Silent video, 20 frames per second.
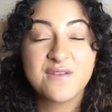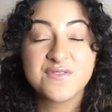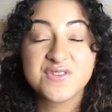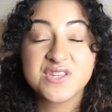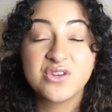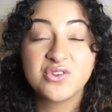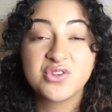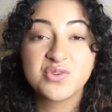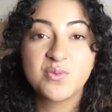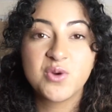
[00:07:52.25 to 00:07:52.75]
I've
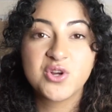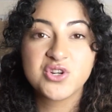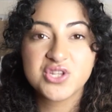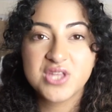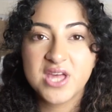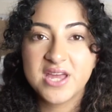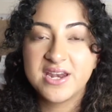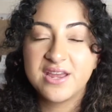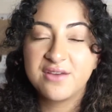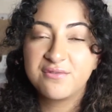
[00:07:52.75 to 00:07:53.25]
still to
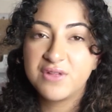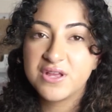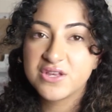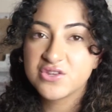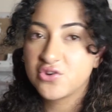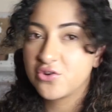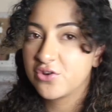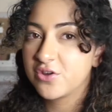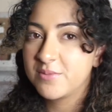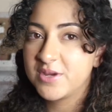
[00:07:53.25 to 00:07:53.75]
watch that
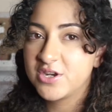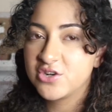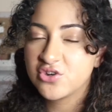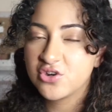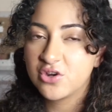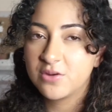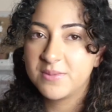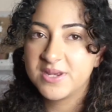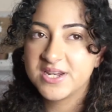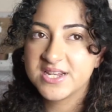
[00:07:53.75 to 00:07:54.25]
Netflix
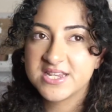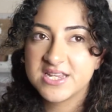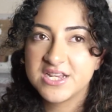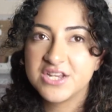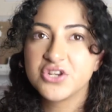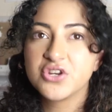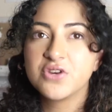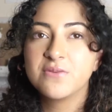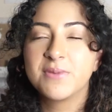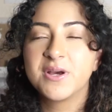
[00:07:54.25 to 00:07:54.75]
documentary on
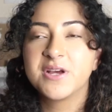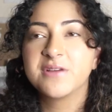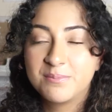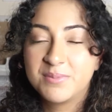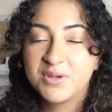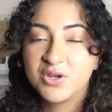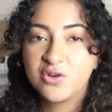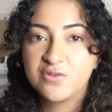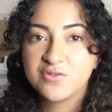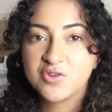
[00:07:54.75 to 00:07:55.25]
meditation, but
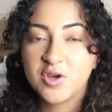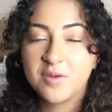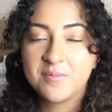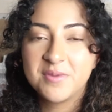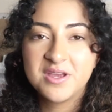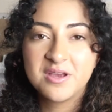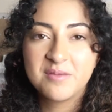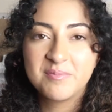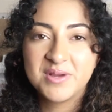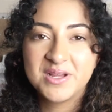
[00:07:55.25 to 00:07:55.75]
a bit off
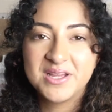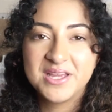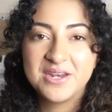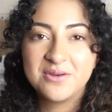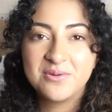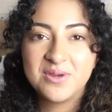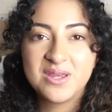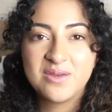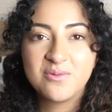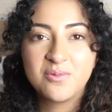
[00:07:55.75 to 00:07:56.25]
topic, but
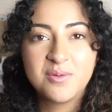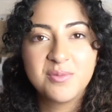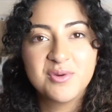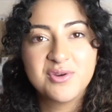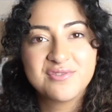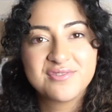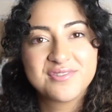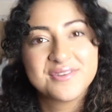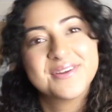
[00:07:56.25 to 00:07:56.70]
anyway, we move.